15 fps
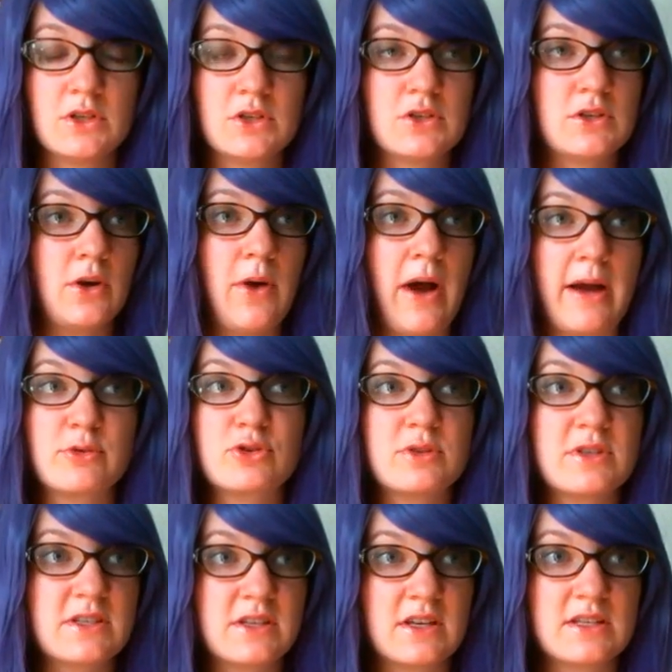So I would do
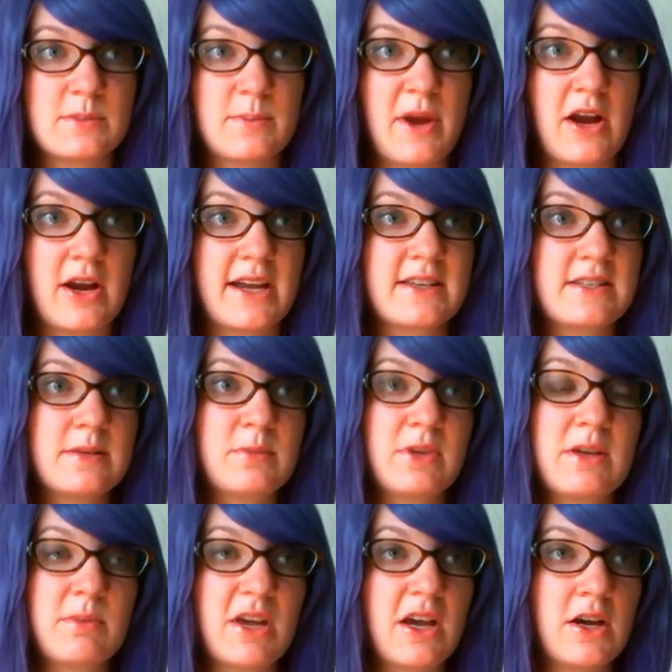the skin sparing
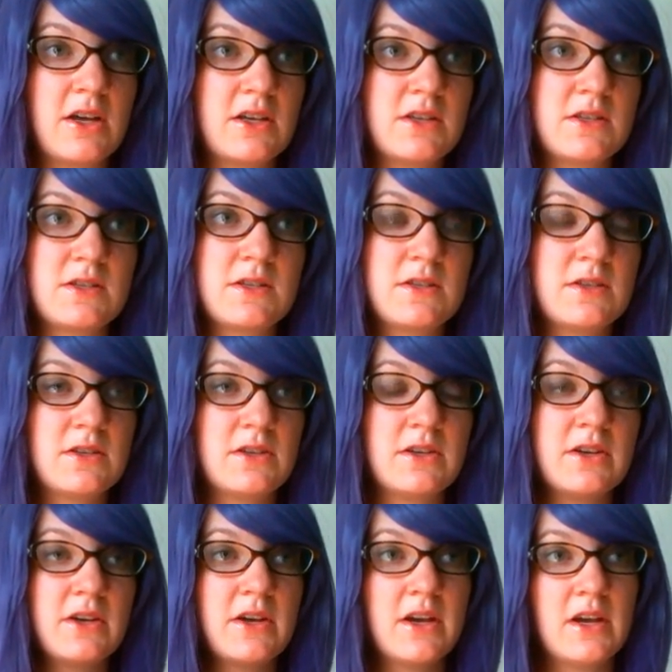simply because
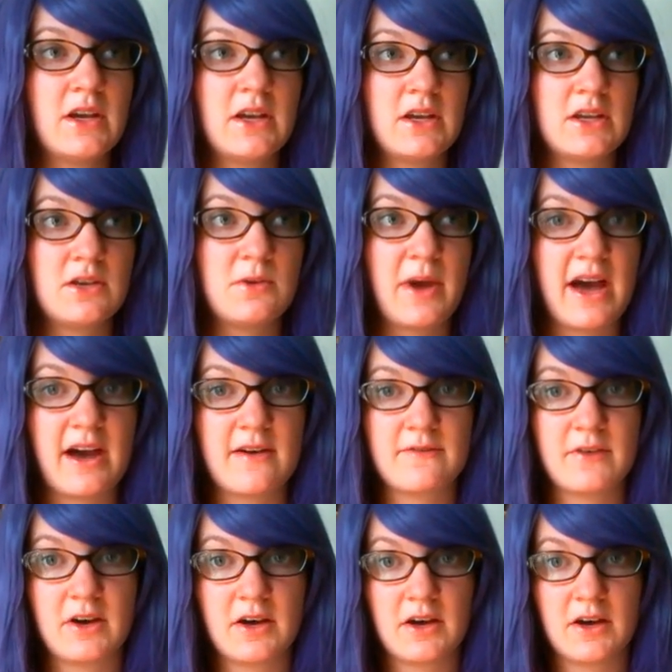you have
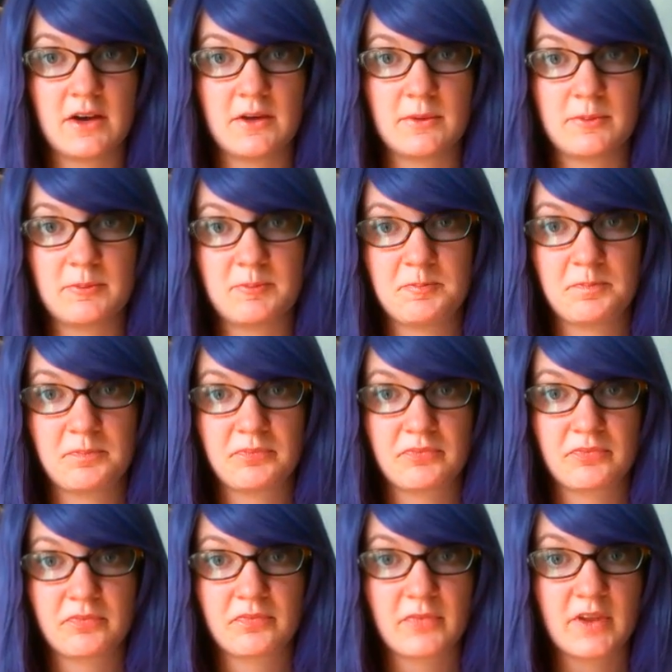
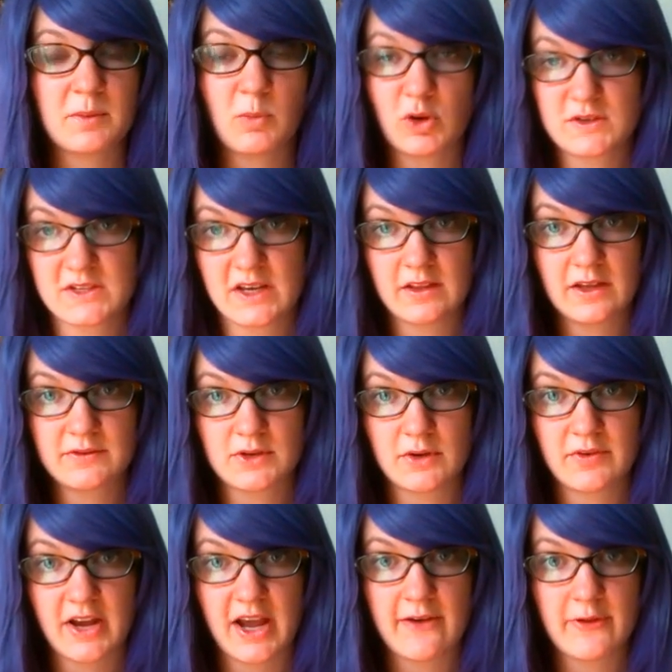more skin left
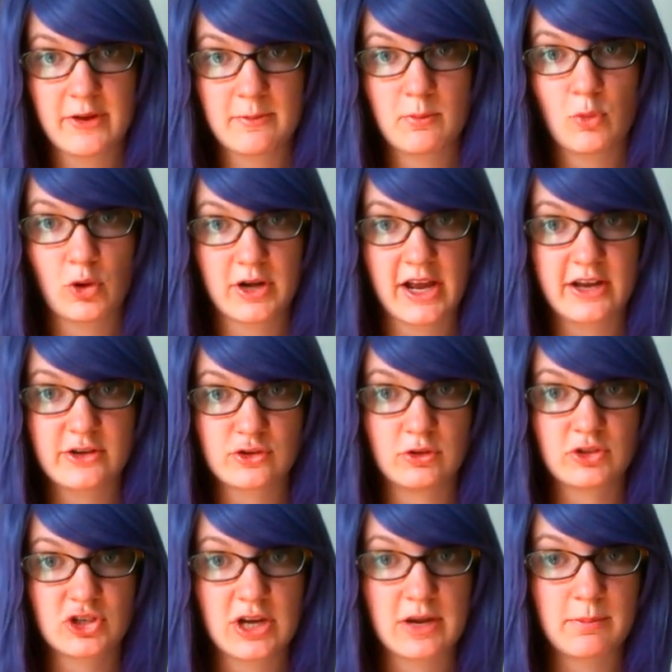over to have a more
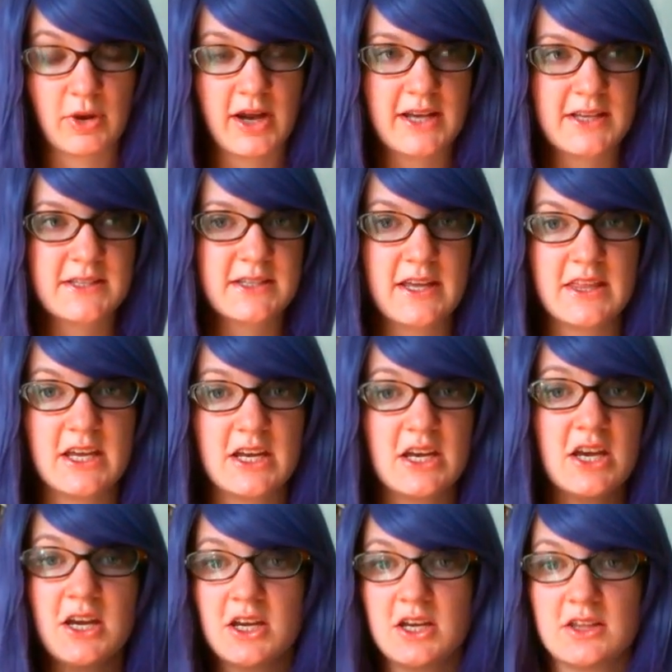natural shaped breast, and then
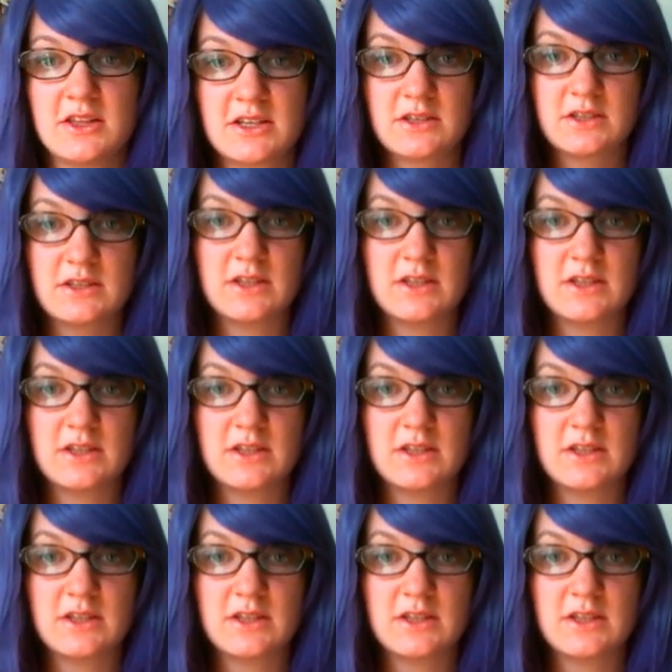the